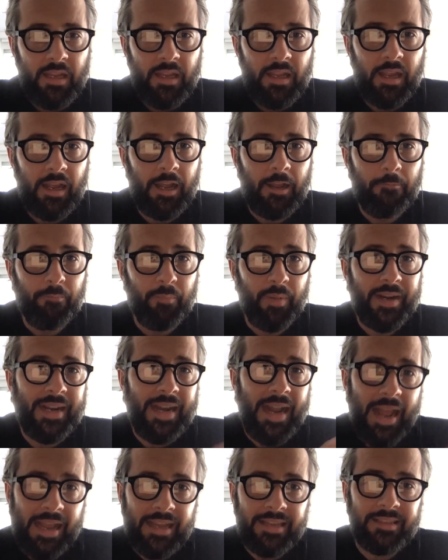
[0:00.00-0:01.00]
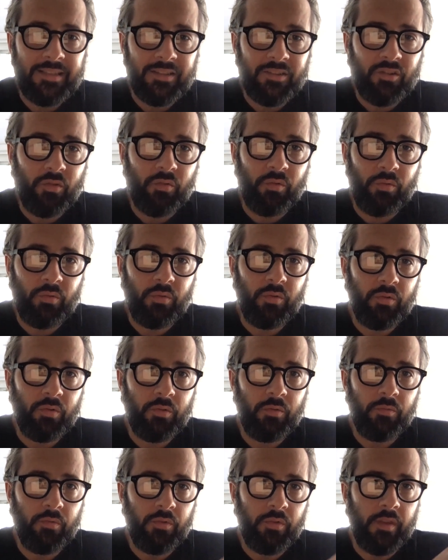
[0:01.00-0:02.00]
but it has, so
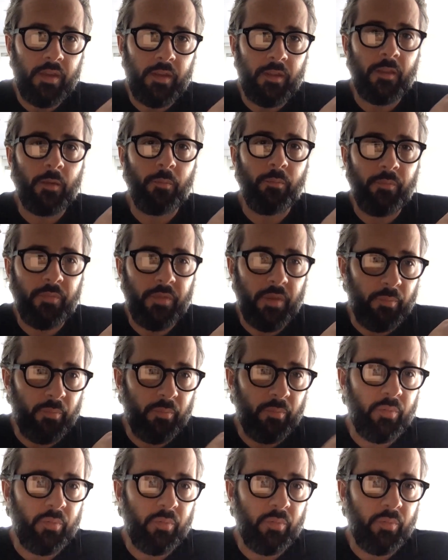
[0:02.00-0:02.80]
the